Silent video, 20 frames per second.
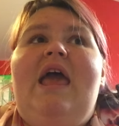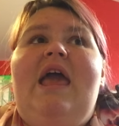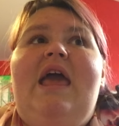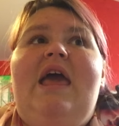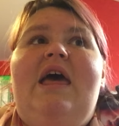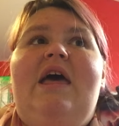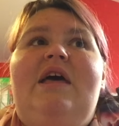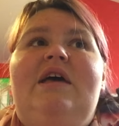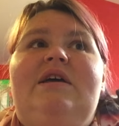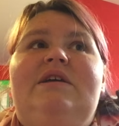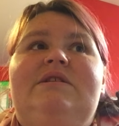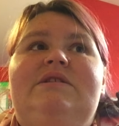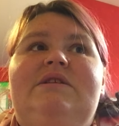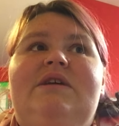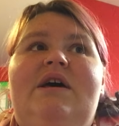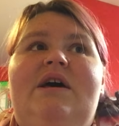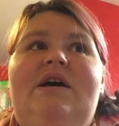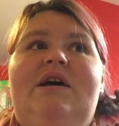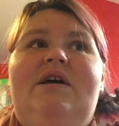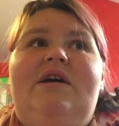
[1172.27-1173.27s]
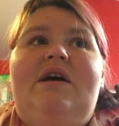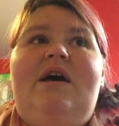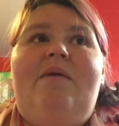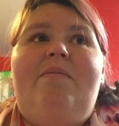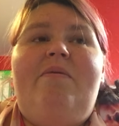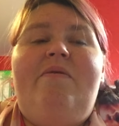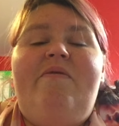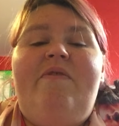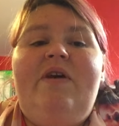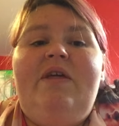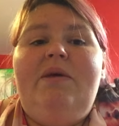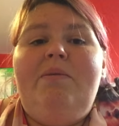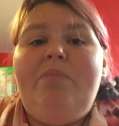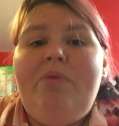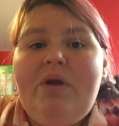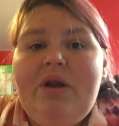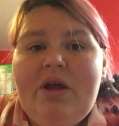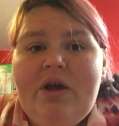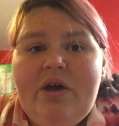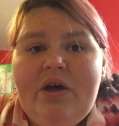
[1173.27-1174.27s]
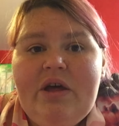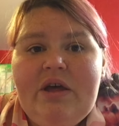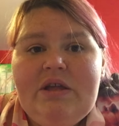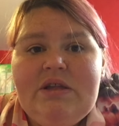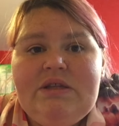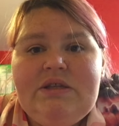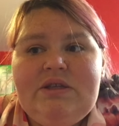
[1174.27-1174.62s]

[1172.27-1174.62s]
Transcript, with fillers: and I've been feeling pretty good,